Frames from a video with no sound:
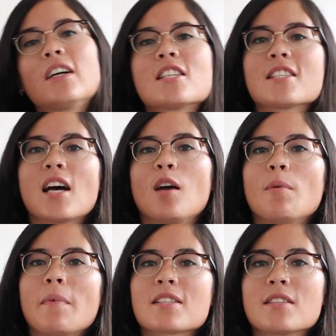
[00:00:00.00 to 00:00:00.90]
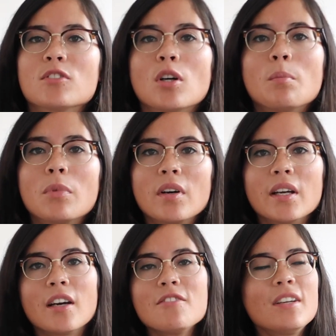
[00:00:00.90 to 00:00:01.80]
fact is that I'm a massive tomboy.
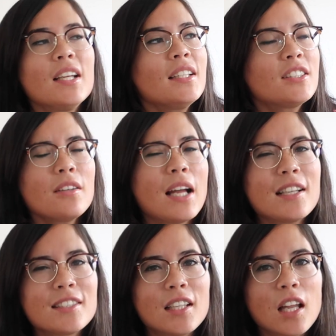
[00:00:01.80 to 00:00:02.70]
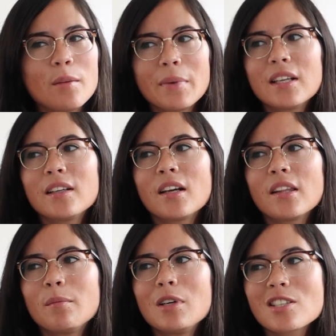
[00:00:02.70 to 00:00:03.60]
I really don't actually like being a
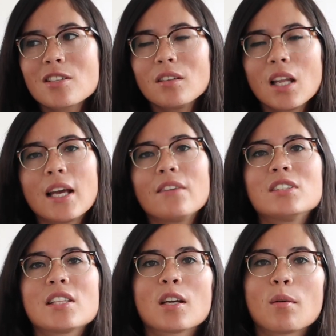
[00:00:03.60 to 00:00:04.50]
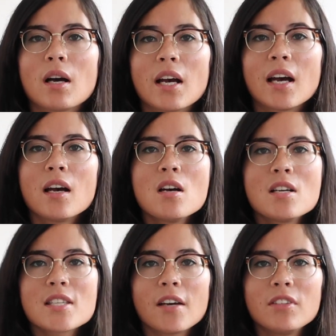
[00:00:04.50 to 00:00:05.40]
girl that much. I don't like having to think about hair.
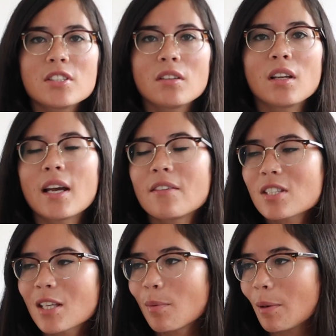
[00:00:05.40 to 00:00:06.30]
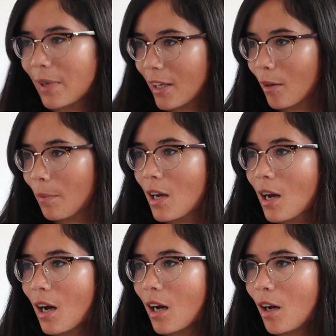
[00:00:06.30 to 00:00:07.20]
Definitely don't like having to think about makeup.
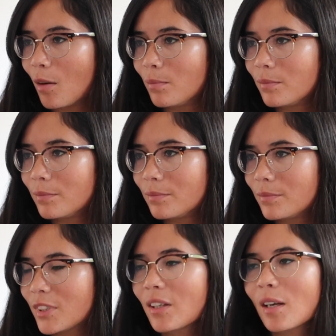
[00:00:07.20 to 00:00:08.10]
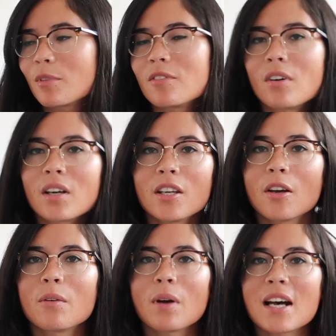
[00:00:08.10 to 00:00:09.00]
Don't get me wrong, I
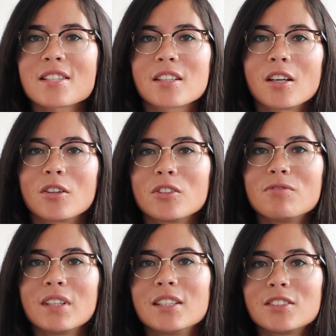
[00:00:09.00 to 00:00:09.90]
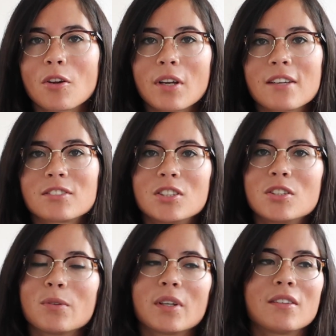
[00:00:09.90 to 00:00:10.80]
know as a girl you really don't have to
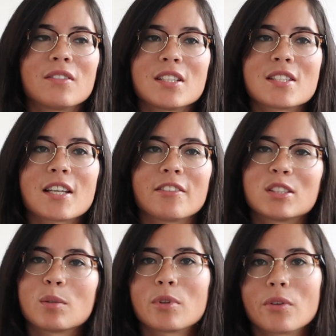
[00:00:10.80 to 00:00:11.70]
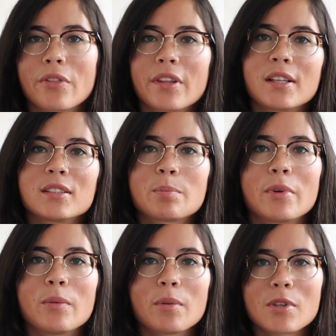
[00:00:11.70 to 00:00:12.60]
do any of these stereotypical things,
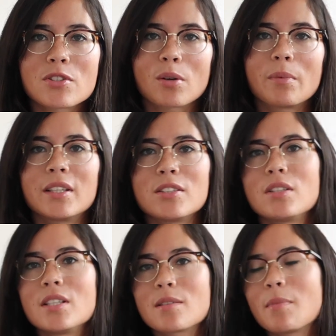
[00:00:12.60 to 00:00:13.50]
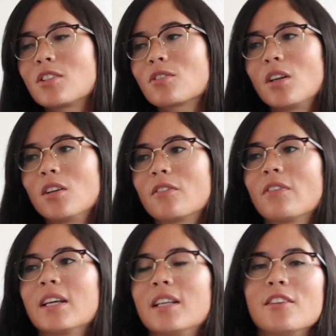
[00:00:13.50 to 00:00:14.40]
but with my job I do need to make sure I
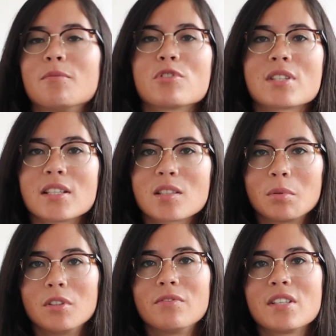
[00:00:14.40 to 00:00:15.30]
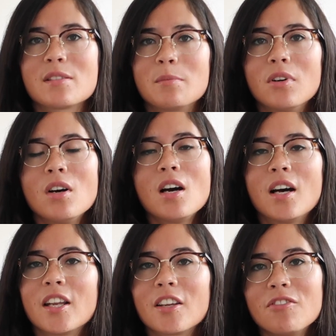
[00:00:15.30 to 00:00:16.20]
look vaguely presentable and reasonable,
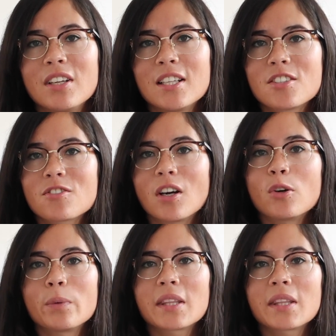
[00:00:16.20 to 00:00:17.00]
and I really struggle